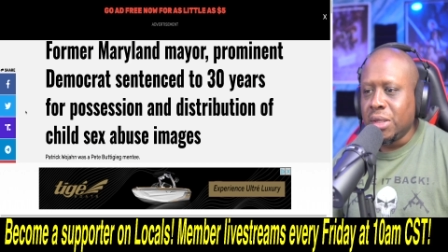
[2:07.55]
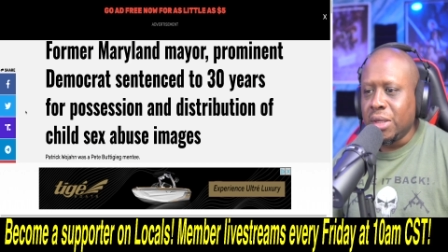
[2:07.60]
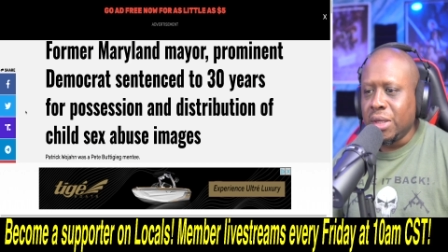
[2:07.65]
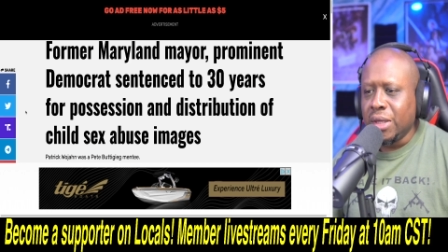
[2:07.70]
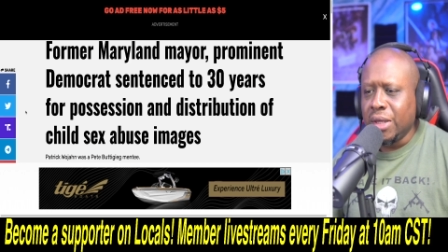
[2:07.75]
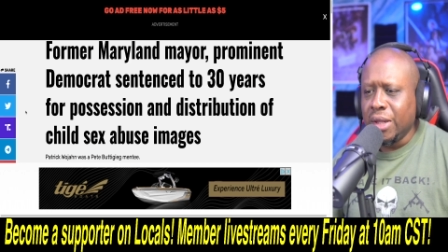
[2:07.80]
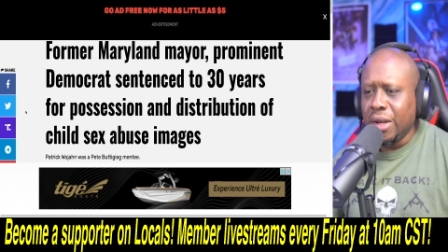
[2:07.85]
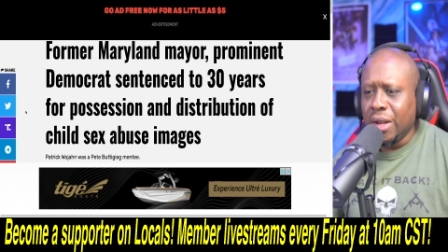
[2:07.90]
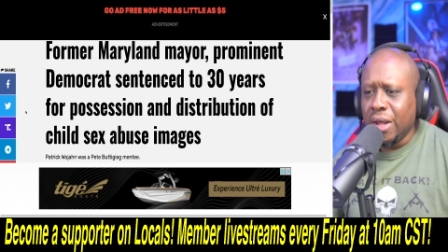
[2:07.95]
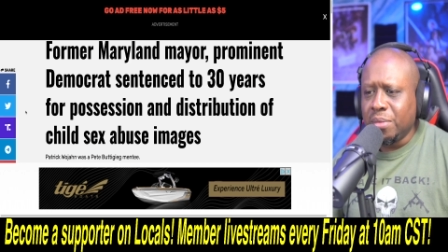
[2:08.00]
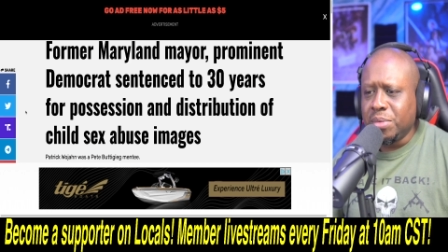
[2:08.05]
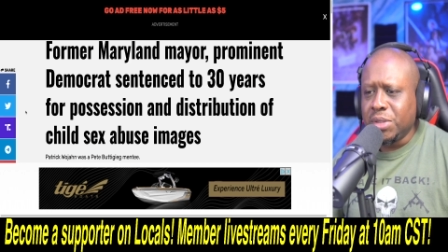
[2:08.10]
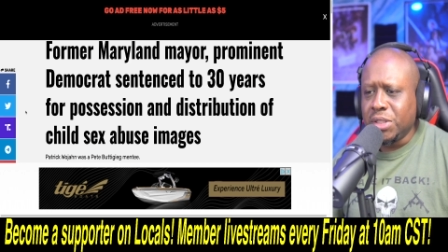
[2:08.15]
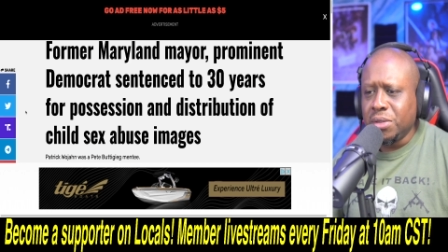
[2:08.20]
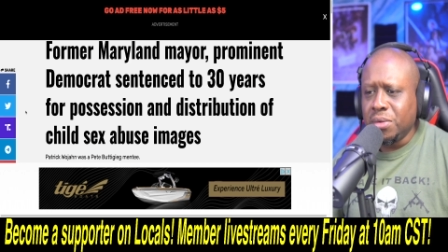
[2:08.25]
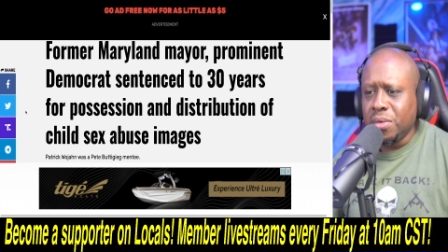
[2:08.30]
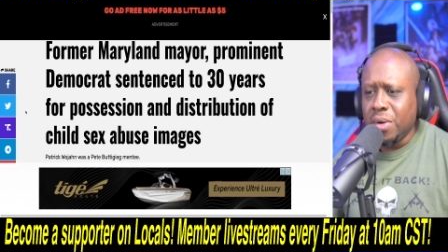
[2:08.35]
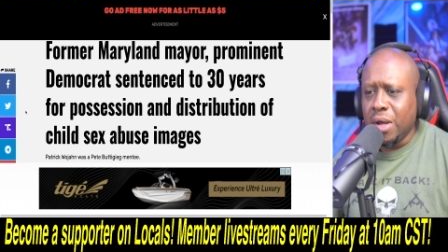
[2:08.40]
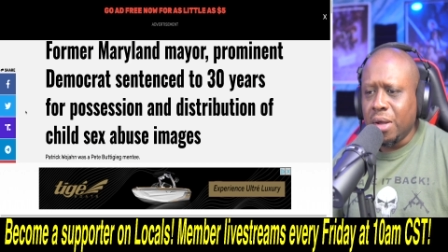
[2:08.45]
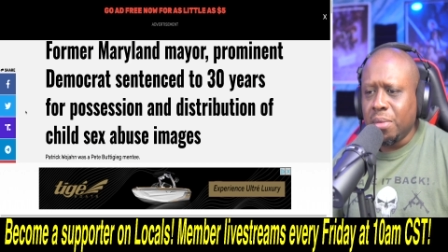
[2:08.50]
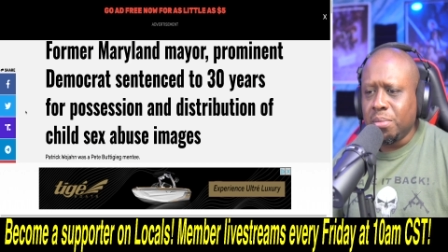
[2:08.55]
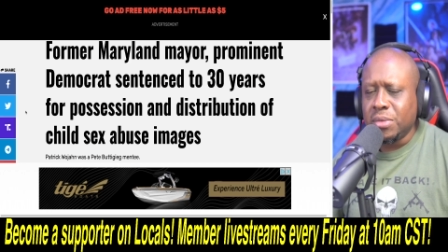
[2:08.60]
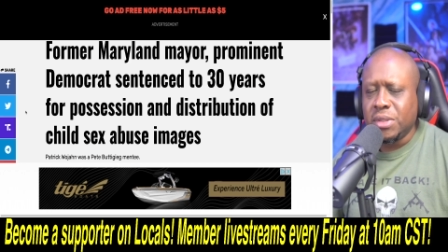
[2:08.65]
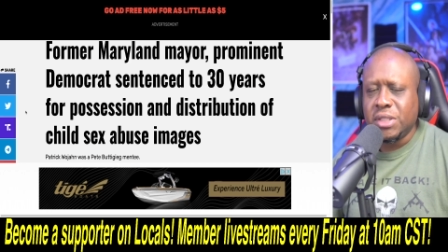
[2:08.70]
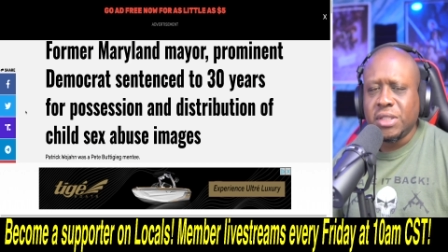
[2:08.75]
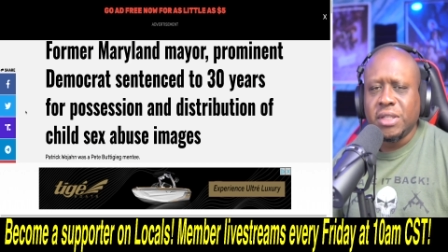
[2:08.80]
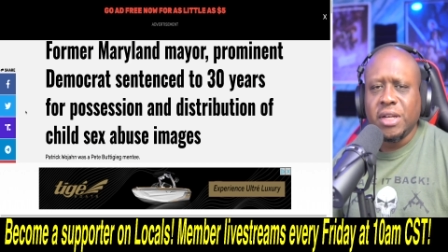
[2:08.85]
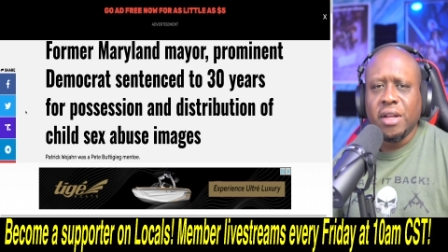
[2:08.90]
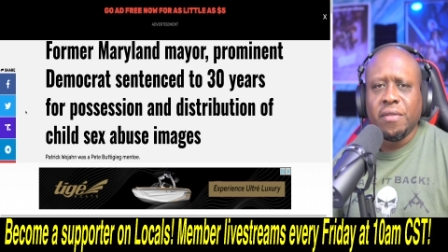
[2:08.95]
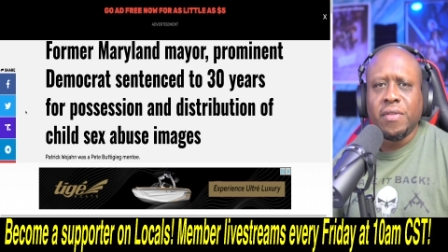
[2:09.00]
he loves to
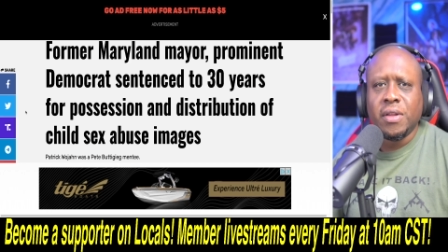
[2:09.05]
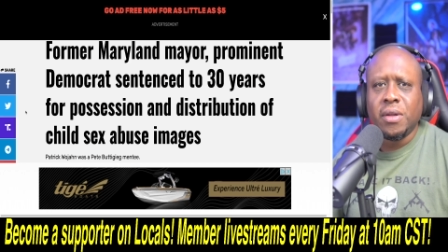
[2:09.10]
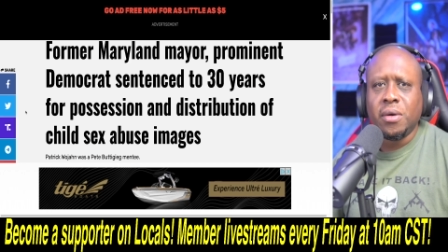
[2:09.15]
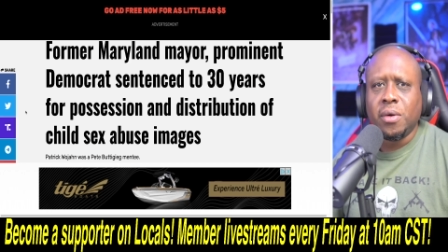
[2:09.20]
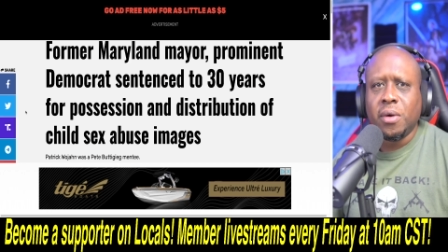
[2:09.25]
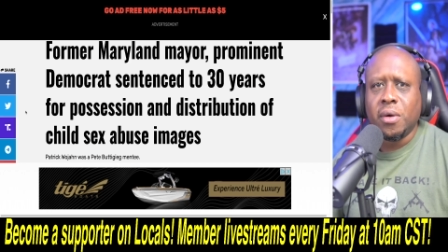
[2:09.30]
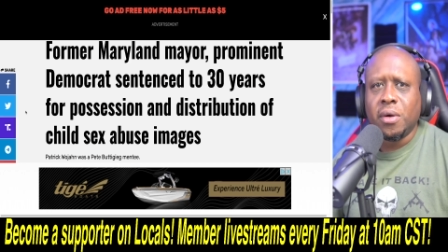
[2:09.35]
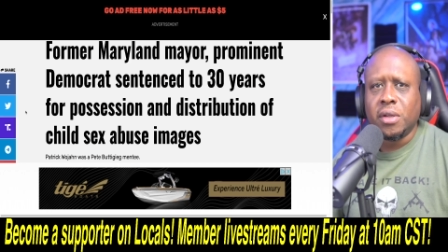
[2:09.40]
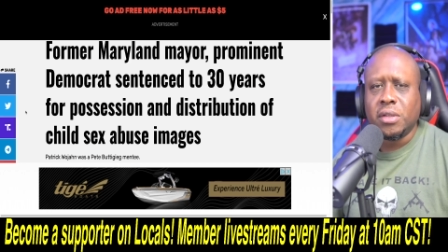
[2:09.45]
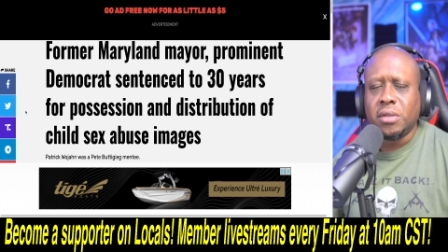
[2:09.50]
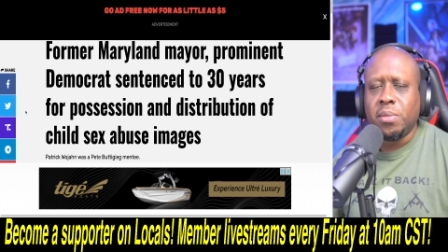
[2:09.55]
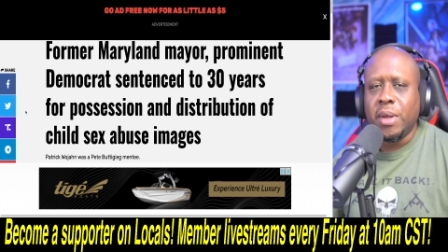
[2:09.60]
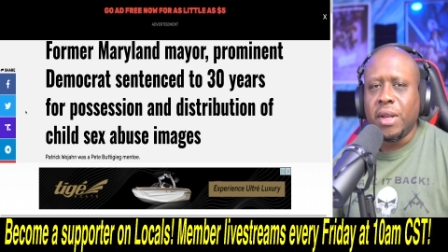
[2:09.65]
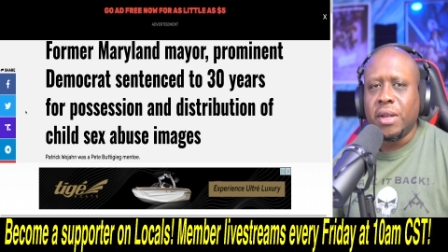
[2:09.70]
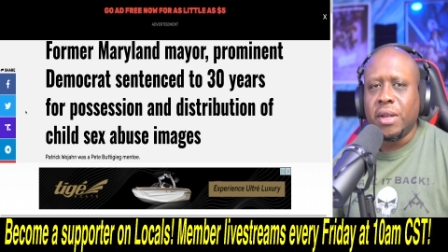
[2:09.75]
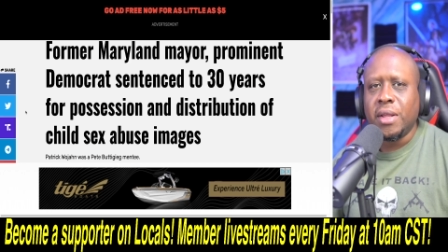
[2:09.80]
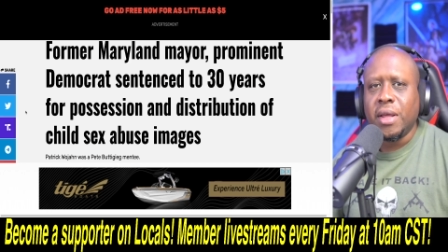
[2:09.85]
sniff little girls, man.